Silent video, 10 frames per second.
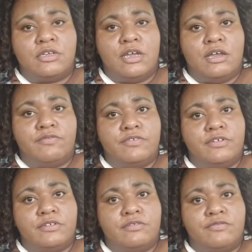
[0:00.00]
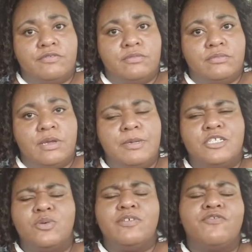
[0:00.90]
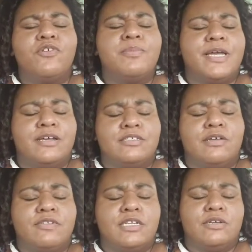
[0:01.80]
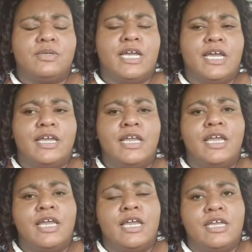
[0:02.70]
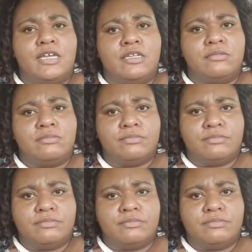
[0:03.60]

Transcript: off of I mean 24 pounds off the liquid diet and